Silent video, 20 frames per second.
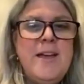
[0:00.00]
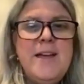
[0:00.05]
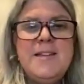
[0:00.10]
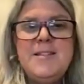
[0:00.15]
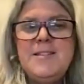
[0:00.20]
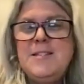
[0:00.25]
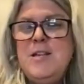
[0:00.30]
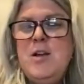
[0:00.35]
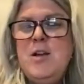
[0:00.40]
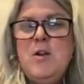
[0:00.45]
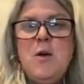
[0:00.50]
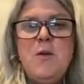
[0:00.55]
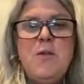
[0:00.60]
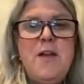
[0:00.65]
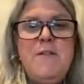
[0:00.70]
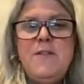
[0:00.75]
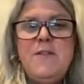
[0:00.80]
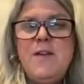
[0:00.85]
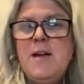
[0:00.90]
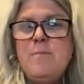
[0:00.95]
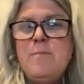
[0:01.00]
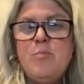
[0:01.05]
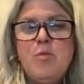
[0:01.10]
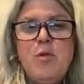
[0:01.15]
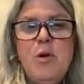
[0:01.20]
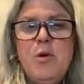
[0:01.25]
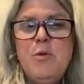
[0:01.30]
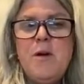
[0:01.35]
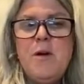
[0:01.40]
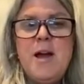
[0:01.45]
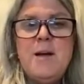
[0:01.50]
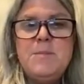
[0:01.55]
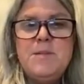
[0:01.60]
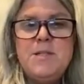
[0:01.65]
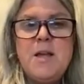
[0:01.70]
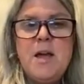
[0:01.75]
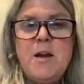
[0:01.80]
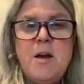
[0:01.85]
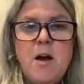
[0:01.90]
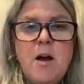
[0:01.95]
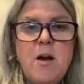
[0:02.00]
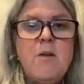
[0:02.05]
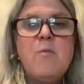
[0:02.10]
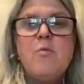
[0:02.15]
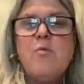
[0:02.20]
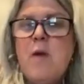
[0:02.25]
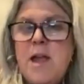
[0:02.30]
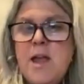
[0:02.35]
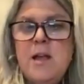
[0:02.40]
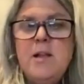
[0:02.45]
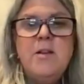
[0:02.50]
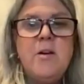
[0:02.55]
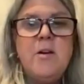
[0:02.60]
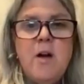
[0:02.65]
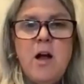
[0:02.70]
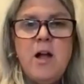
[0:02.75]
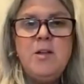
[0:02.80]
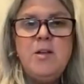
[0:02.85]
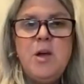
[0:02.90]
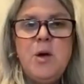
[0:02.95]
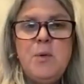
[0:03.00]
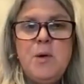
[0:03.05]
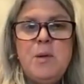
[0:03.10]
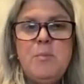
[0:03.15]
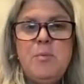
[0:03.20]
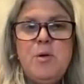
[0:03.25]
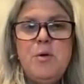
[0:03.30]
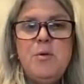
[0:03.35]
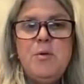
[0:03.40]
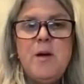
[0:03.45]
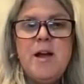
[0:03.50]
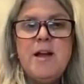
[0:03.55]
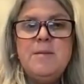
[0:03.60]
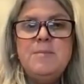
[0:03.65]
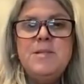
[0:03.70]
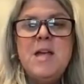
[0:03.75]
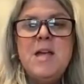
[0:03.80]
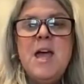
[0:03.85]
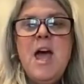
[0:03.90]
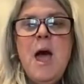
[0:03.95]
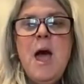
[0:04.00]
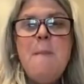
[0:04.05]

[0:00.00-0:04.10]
they've got programs that are regular ongoing programs.